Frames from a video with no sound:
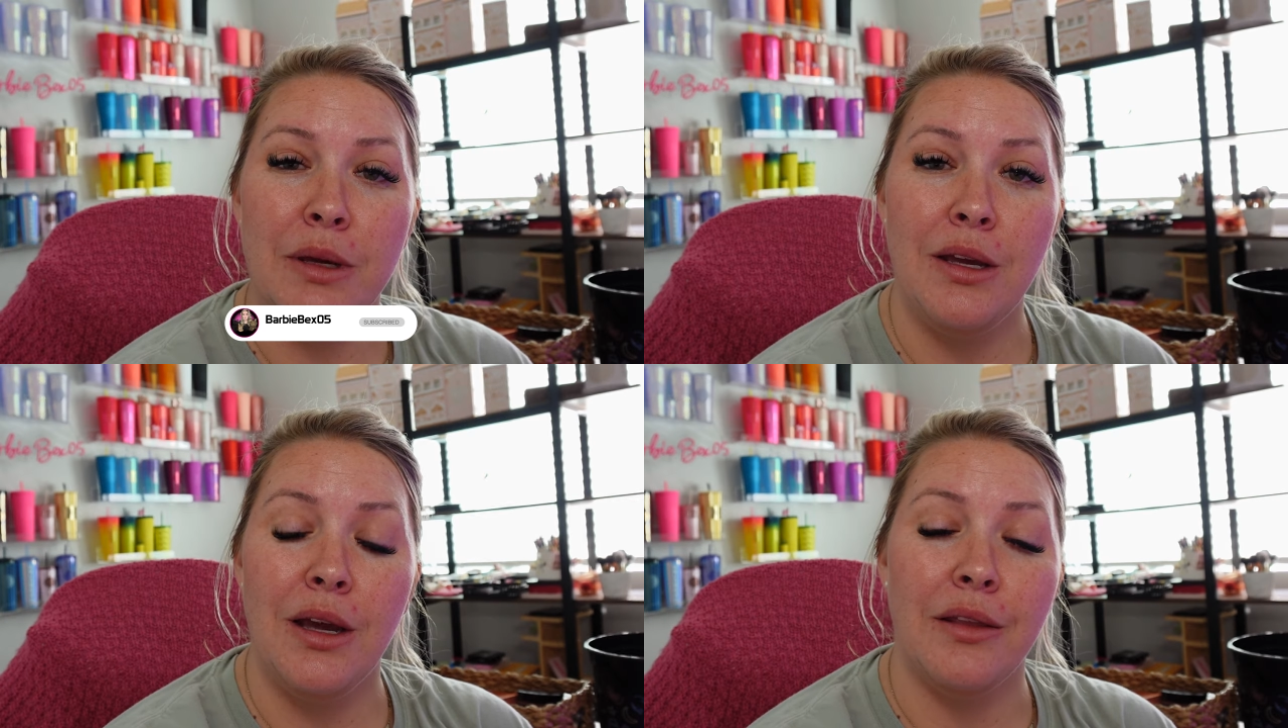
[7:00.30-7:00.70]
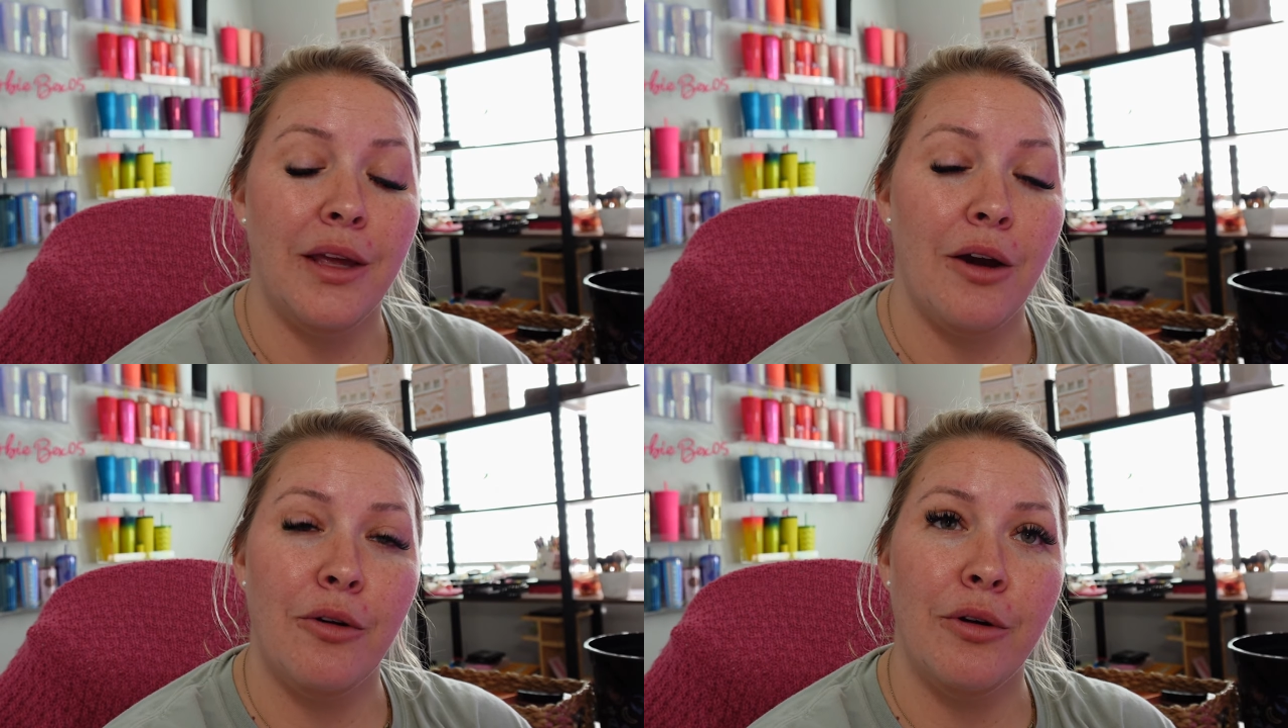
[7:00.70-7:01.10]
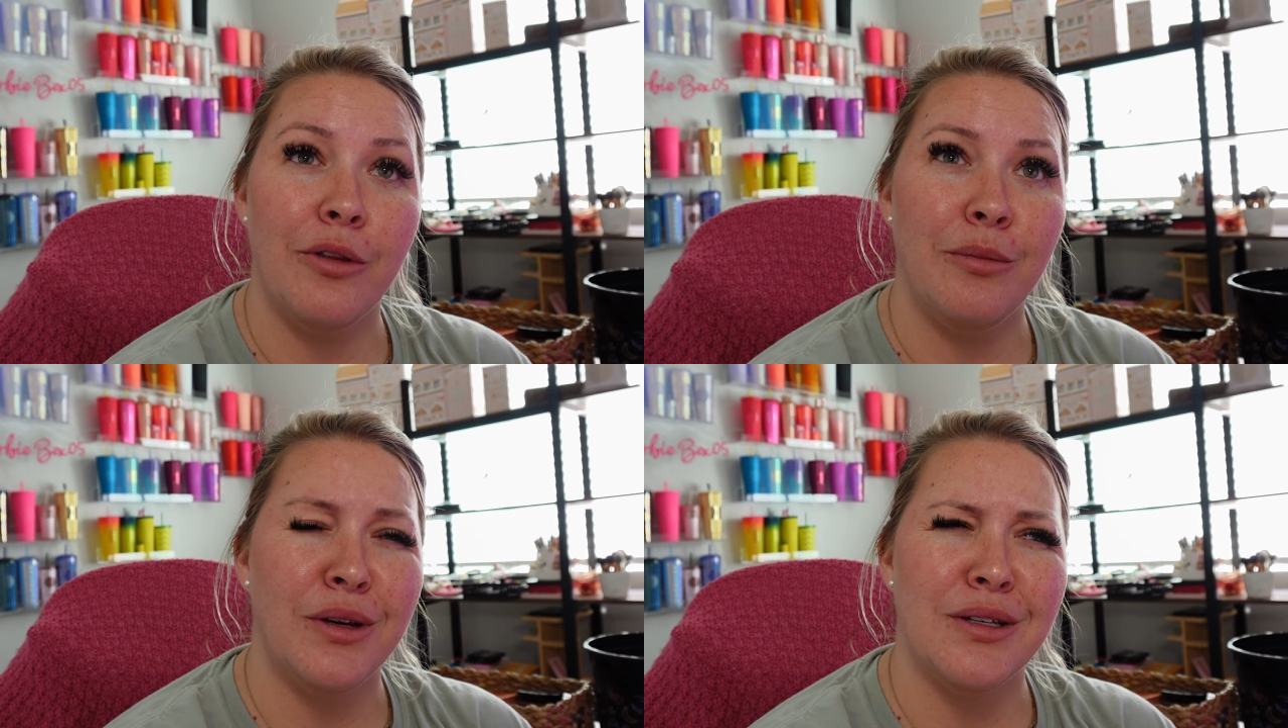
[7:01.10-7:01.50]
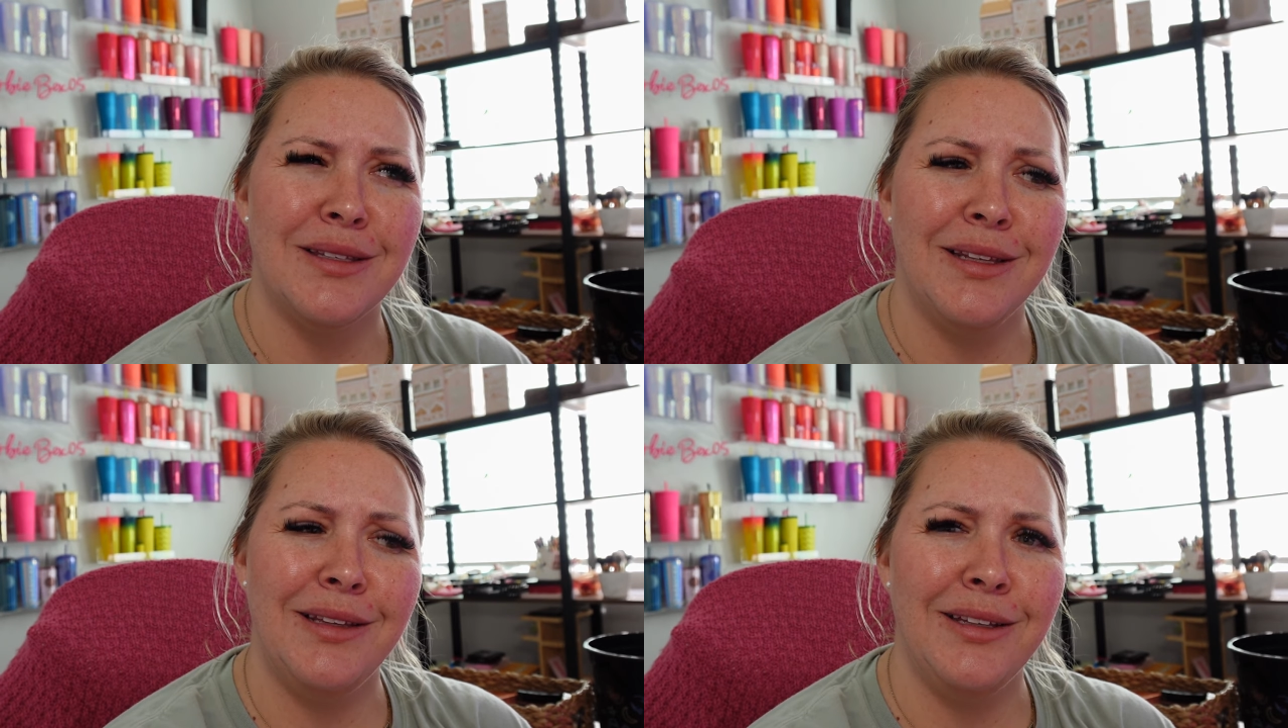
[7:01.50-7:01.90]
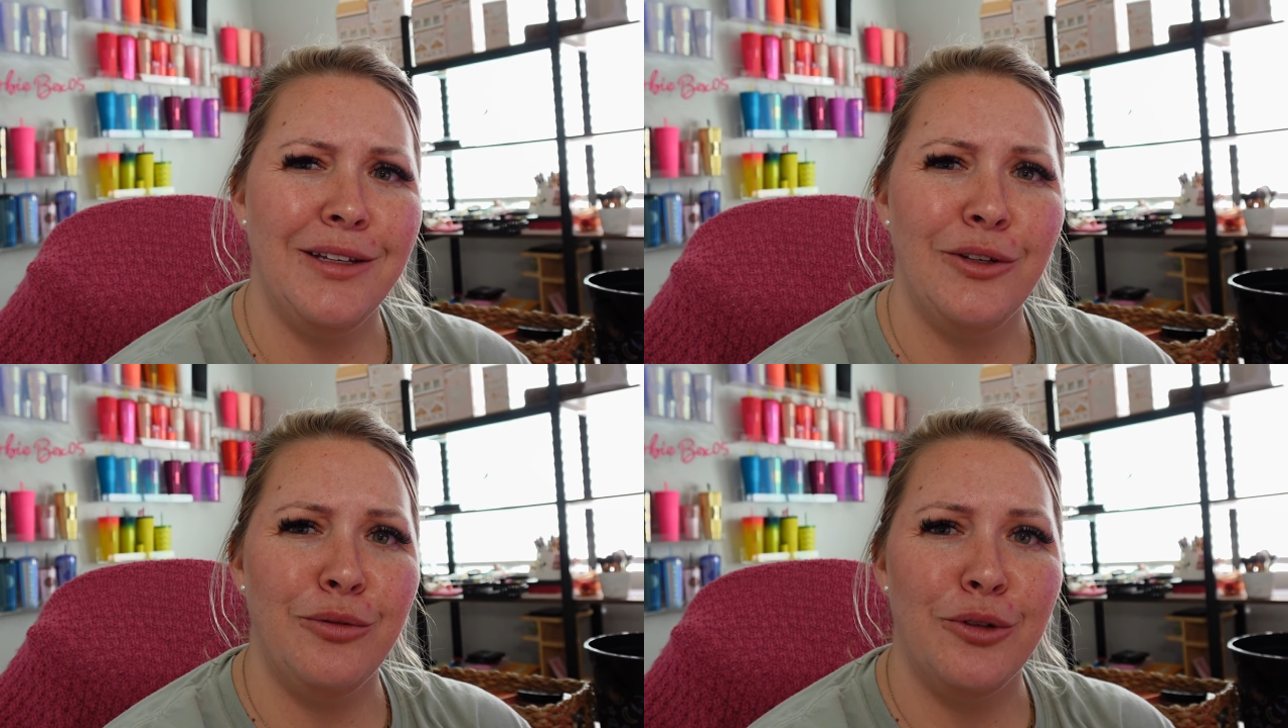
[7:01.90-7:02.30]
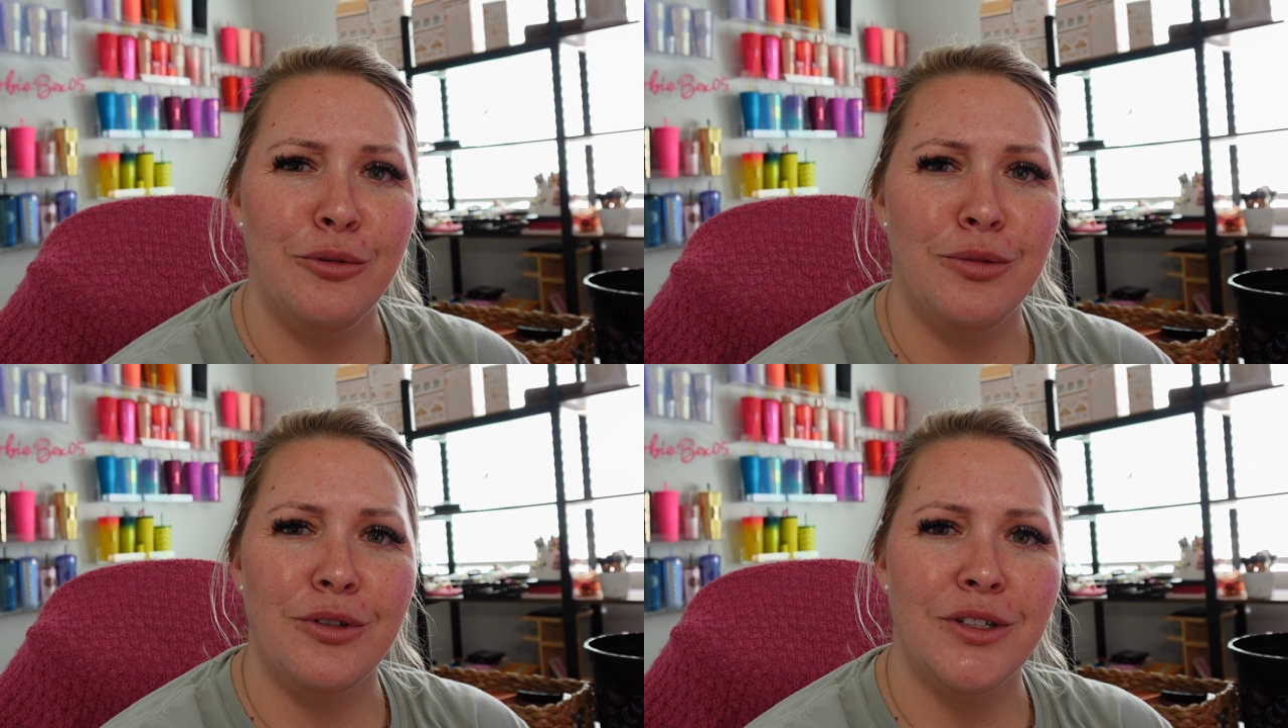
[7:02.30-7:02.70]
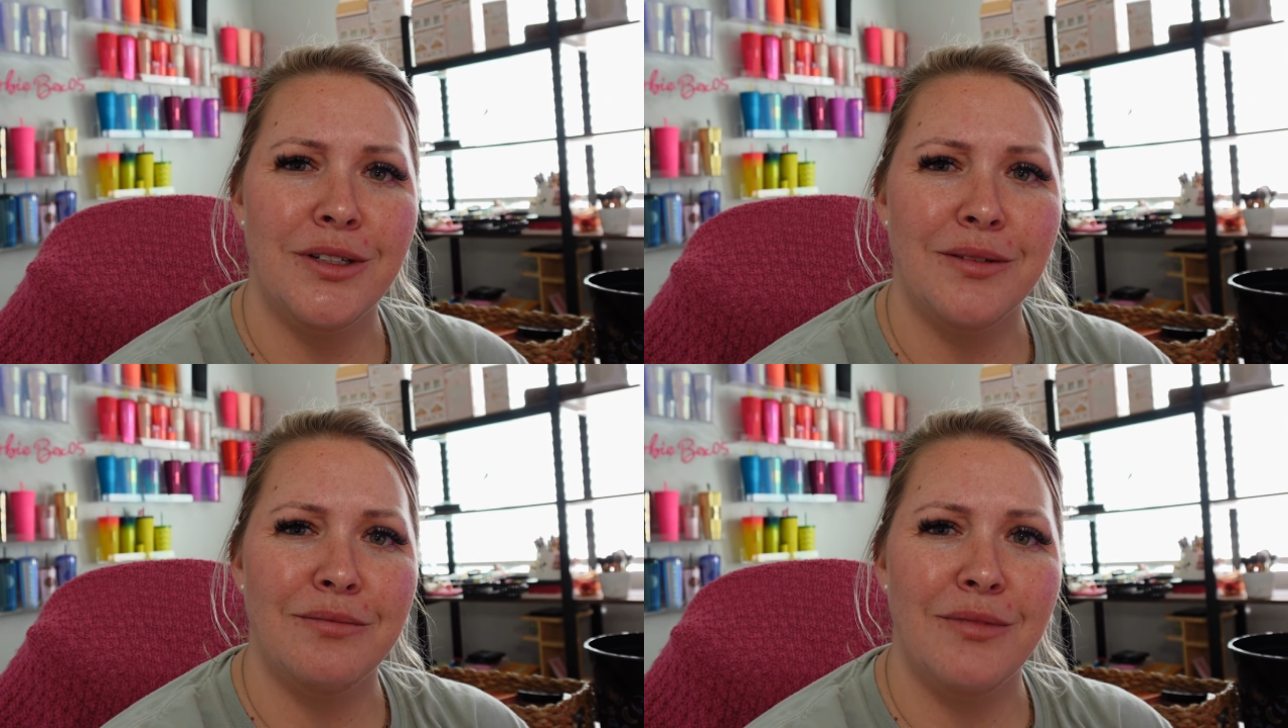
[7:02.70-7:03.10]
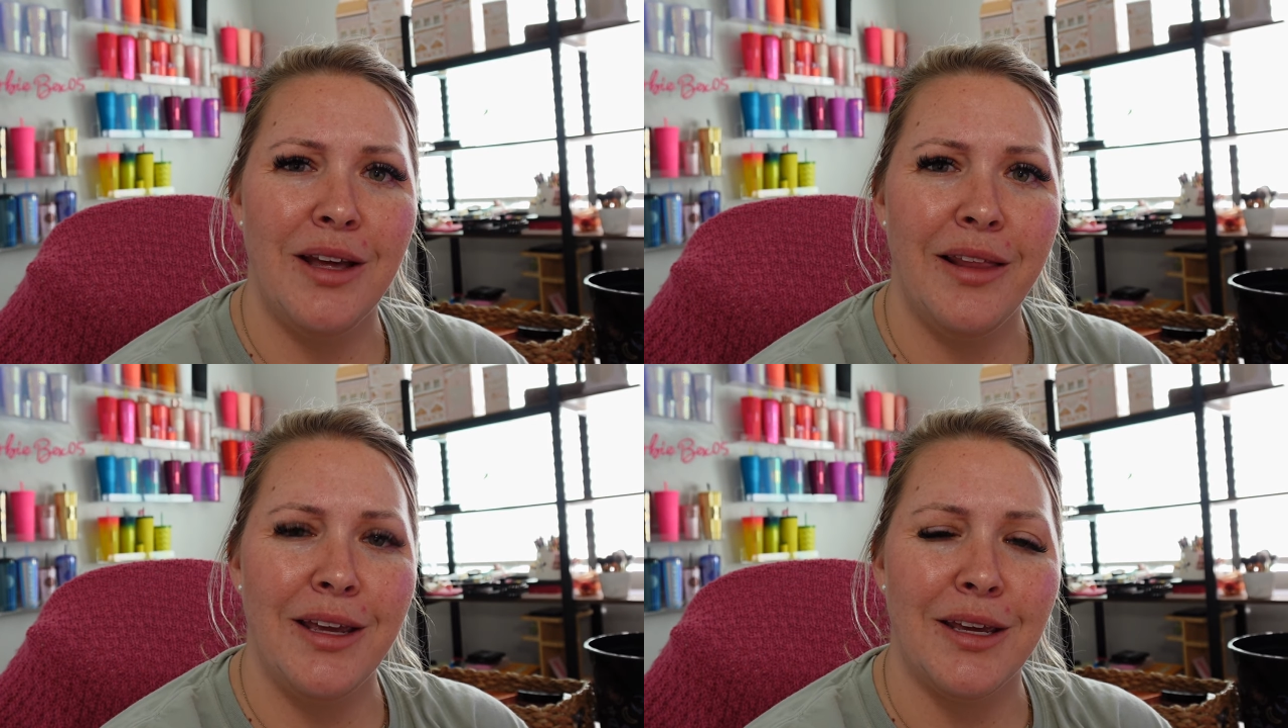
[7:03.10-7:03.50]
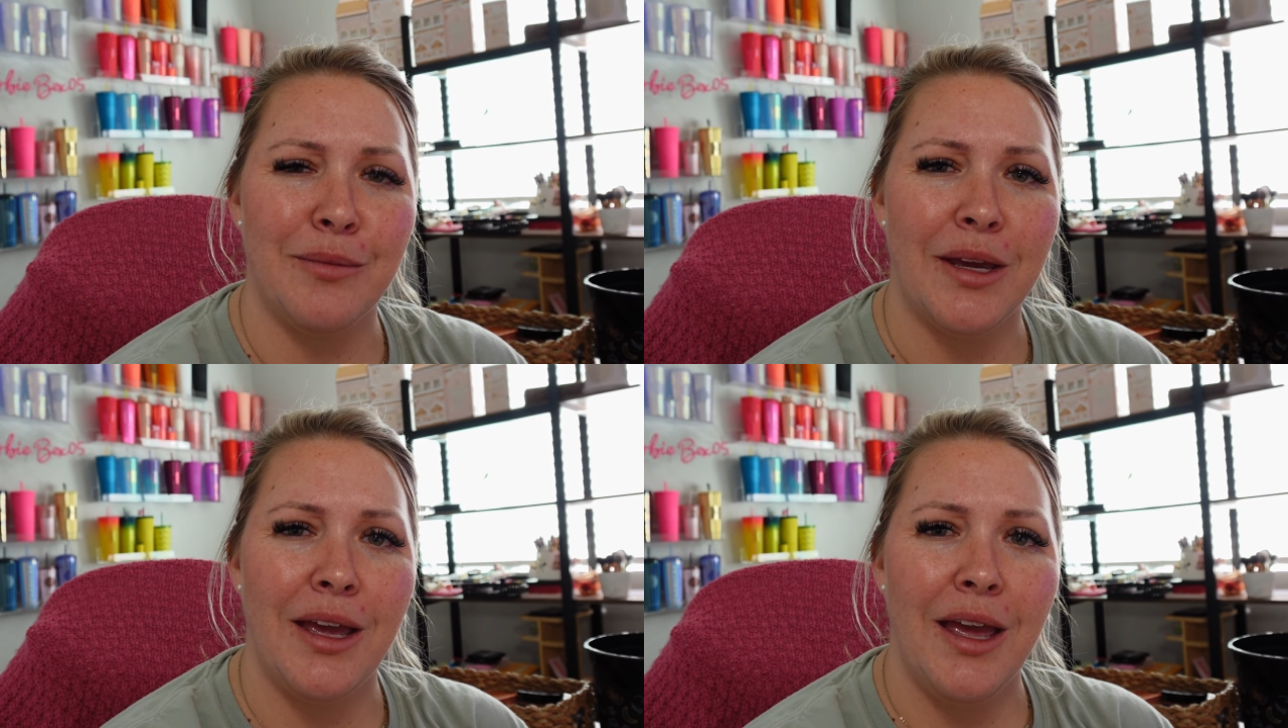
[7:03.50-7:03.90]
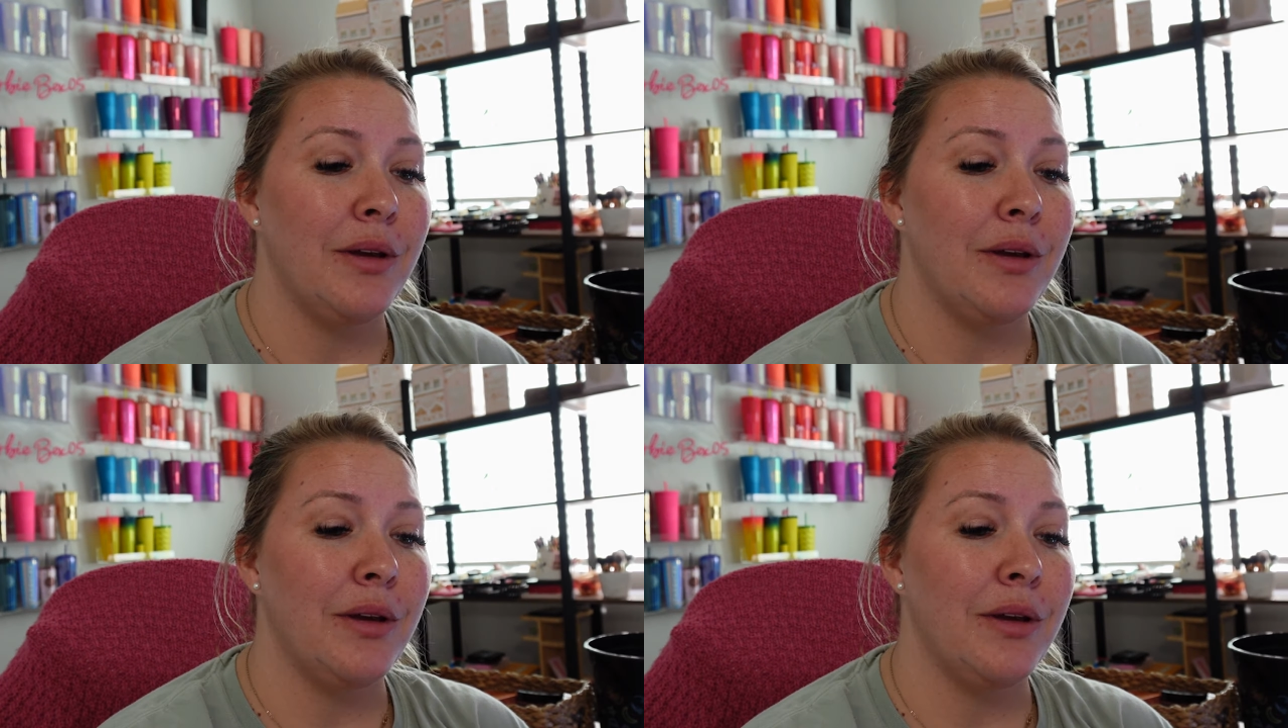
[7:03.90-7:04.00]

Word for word: me and the algorithm because lately YouTube's just not liking me